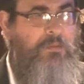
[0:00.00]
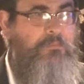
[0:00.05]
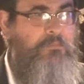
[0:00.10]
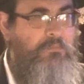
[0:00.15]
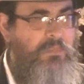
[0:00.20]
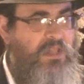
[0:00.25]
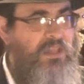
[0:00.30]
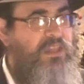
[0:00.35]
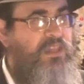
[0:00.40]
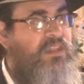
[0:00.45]

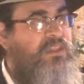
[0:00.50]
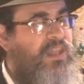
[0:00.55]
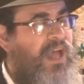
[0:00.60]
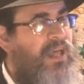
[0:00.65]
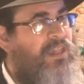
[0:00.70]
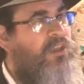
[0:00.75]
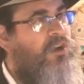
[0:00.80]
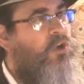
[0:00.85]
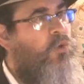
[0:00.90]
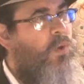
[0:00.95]

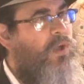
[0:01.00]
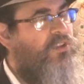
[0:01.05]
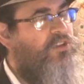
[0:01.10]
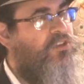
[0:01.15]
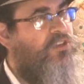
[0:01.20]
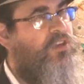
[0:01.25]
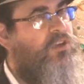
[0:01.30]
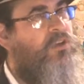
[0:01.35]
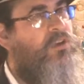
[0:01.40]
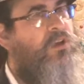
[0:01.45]
million-dollar
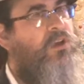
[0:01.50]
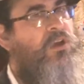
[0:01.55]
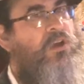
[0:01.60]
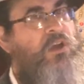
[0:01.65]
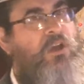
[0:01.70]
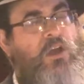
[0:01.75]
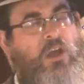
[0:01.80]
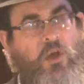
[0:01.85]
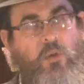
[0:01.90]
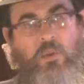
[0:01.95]
question
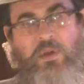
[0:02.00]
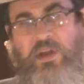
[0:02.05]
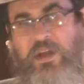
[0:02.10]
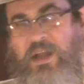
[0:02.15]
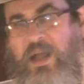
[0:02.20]
when it